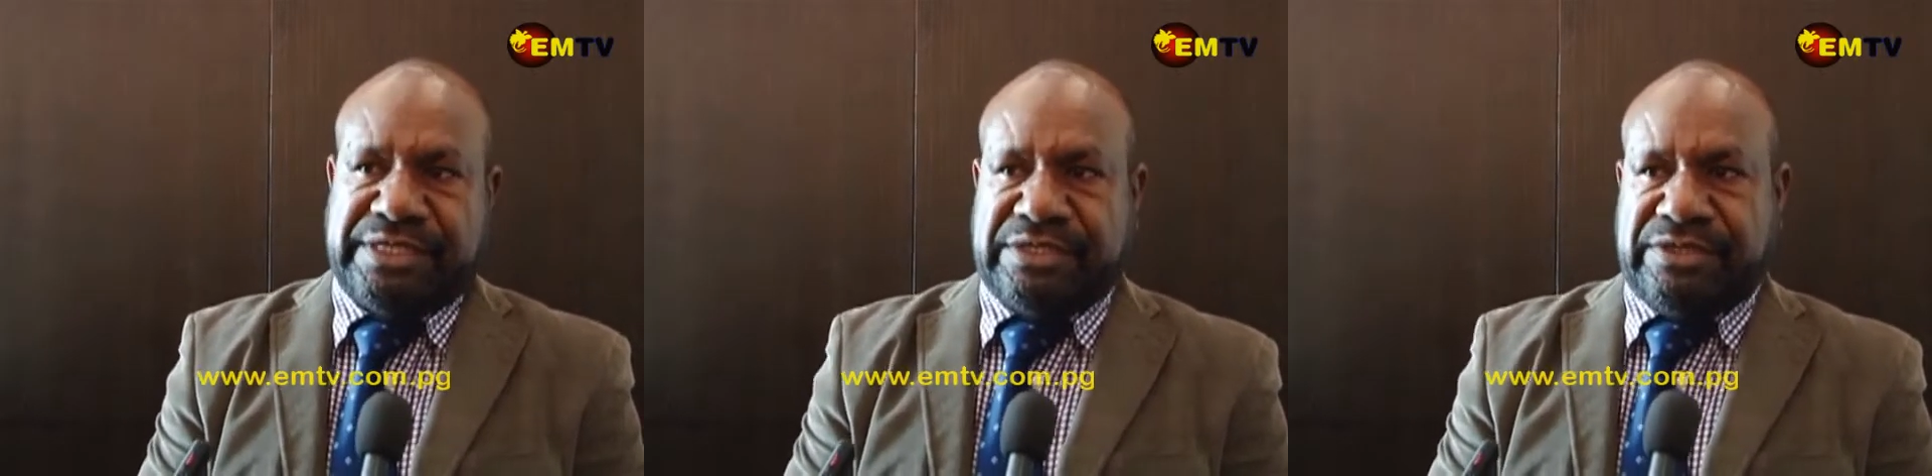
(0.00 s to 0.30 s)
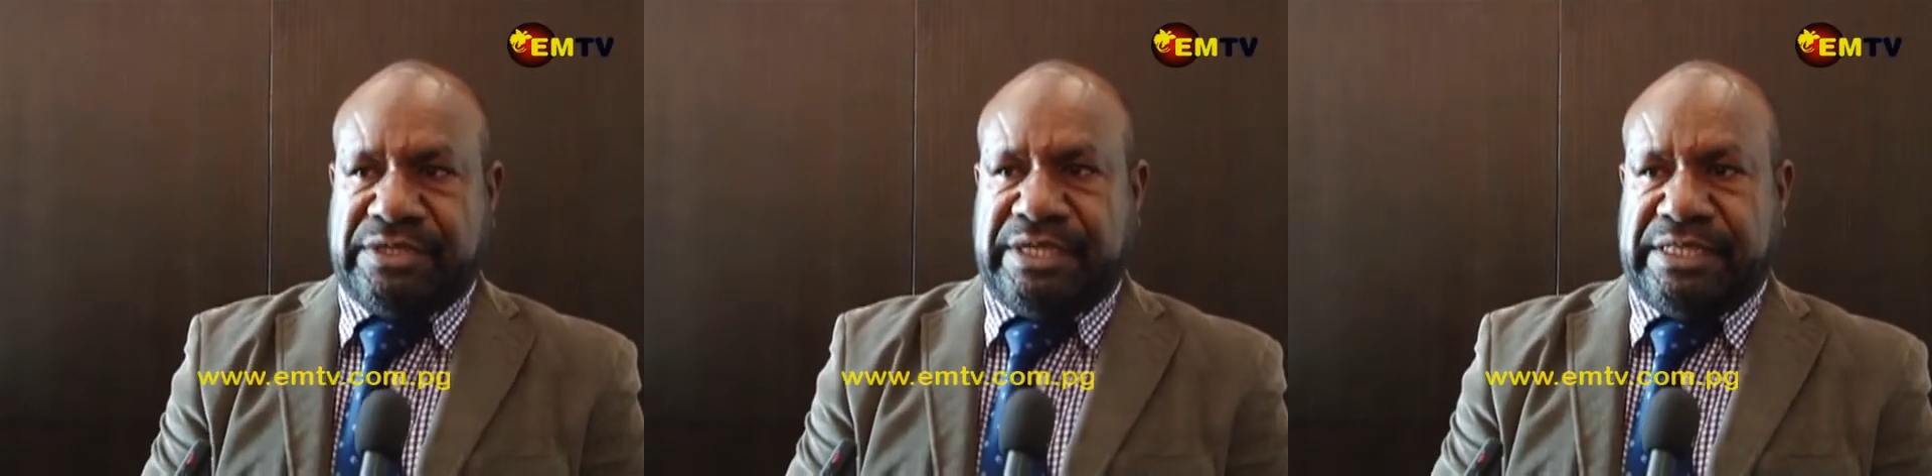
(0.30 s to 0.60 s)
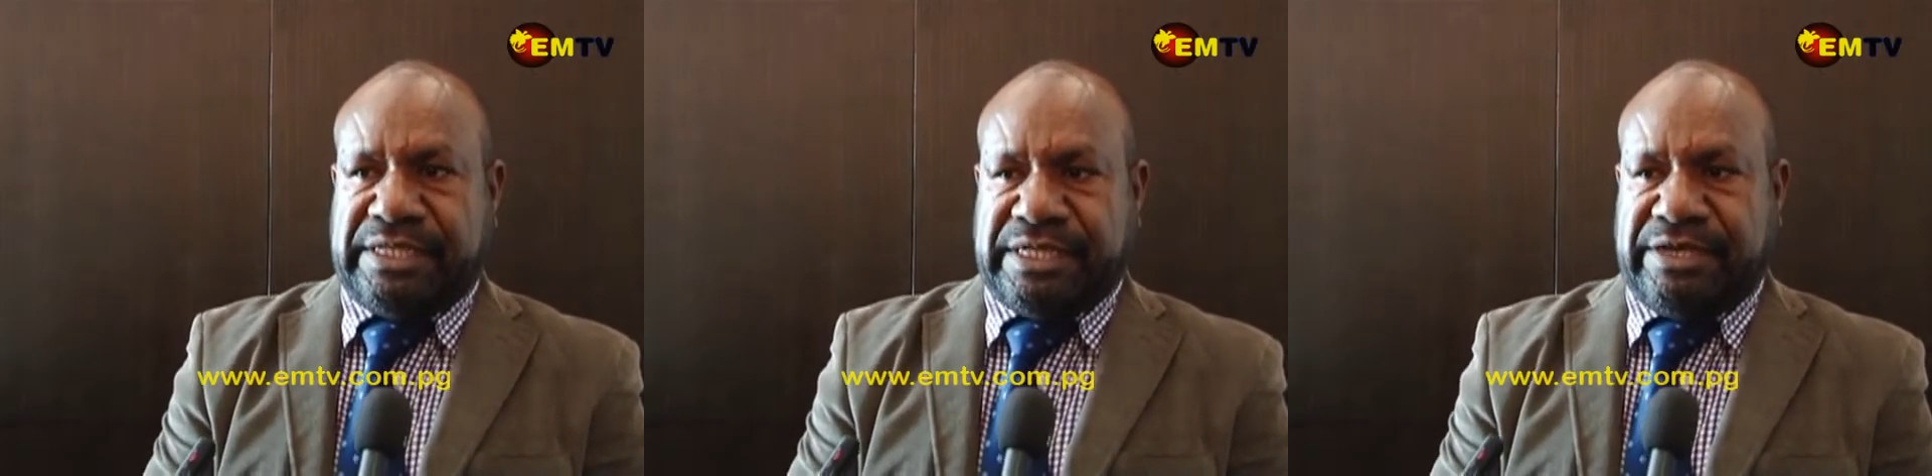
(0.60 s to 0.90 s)
does not
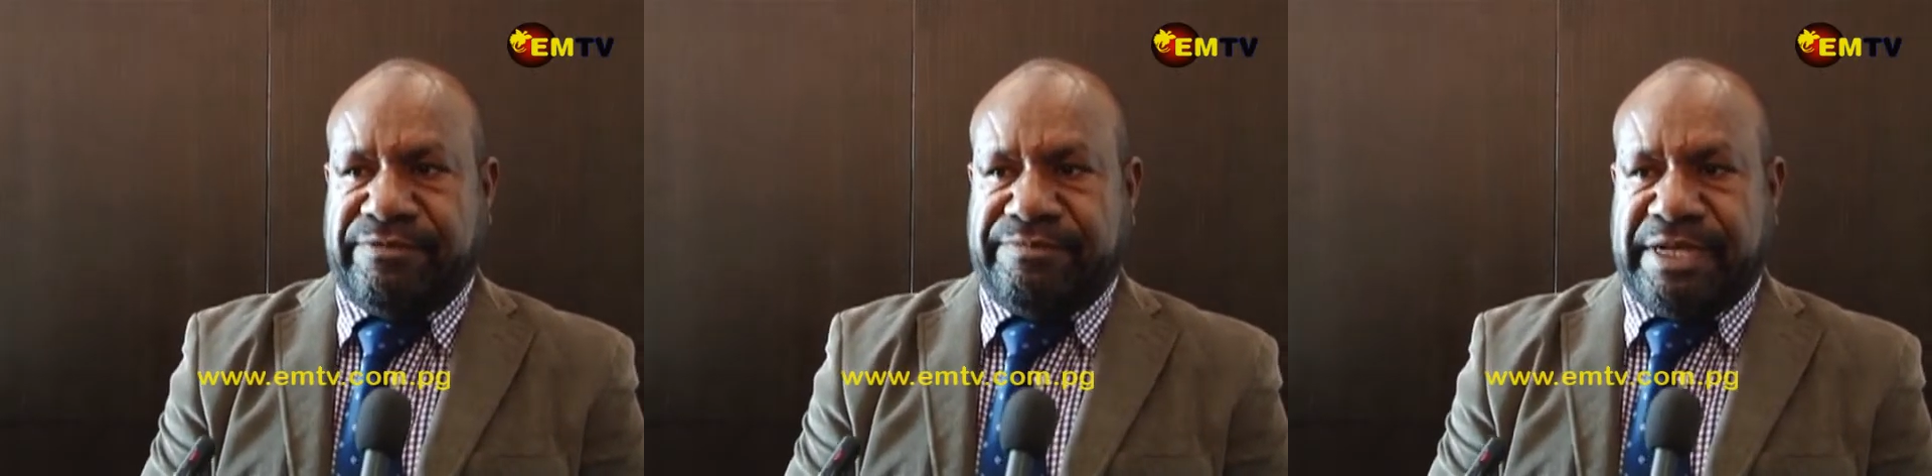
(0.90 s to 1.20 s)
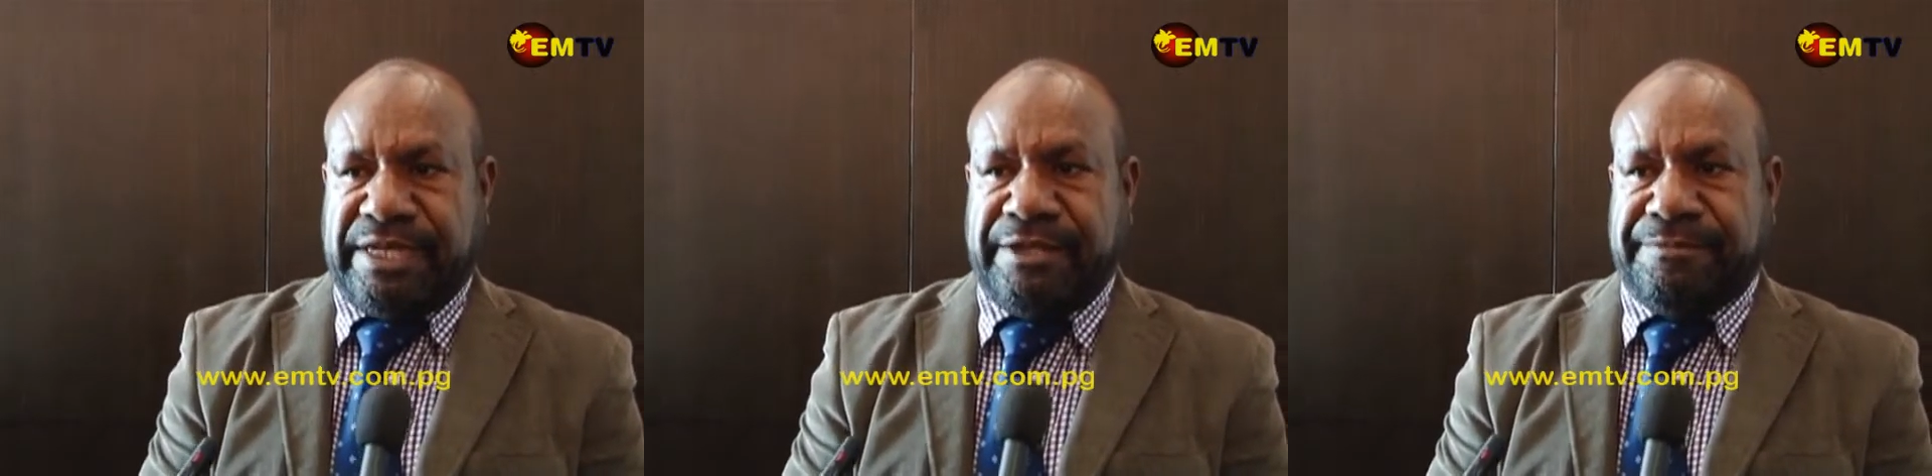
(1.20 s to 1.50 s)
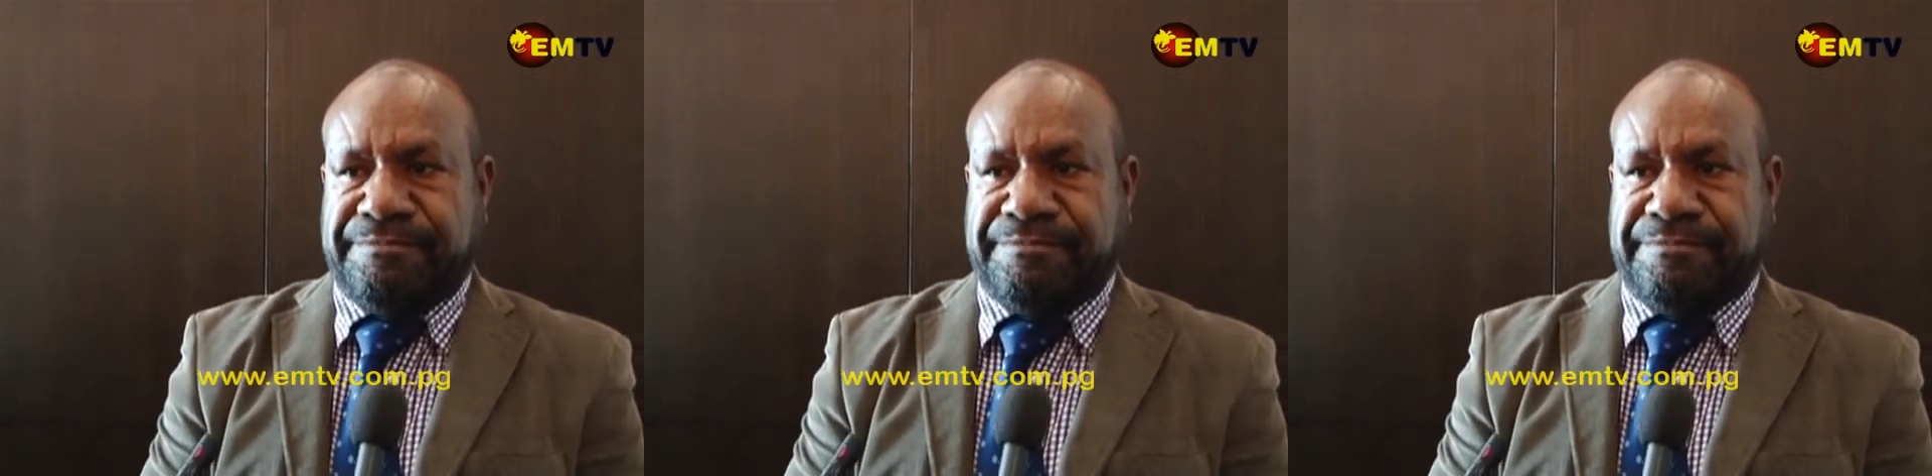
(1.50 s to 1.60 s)
get that kind of money.